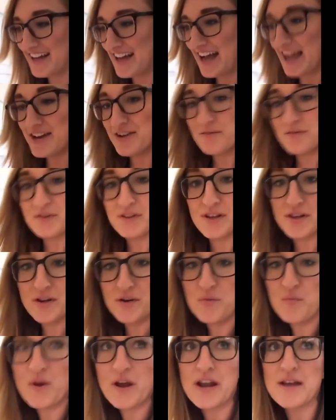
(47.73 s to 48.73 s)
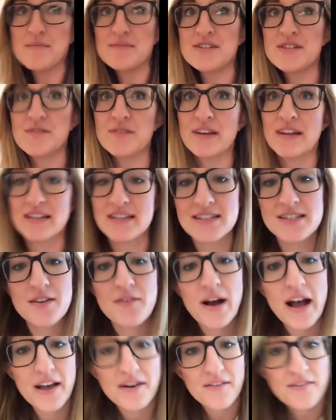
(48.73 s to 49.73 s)
I don't really know what I'm doing,
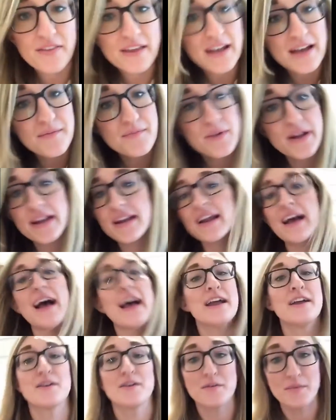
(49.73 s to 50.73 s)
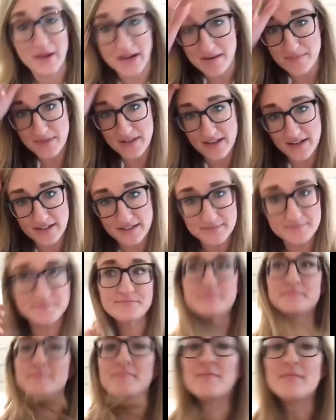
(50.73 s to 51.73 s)
so I don't think I'm ready to hire a wedding planner.
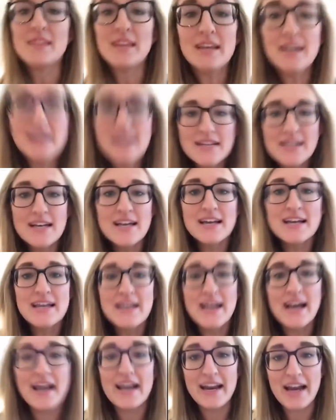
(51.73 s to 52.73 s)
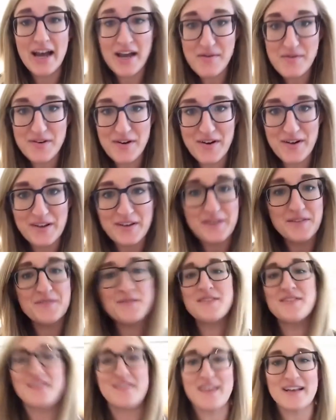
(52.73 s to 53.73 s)
Uh, and I would
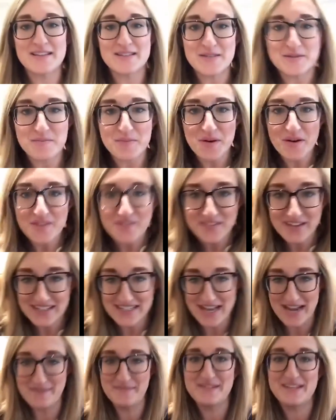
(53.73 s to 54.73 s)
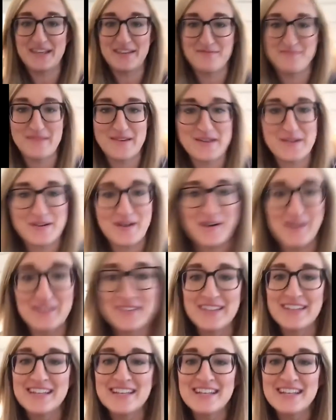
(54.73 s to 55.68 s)
argue that that's the perfect time to give me a call.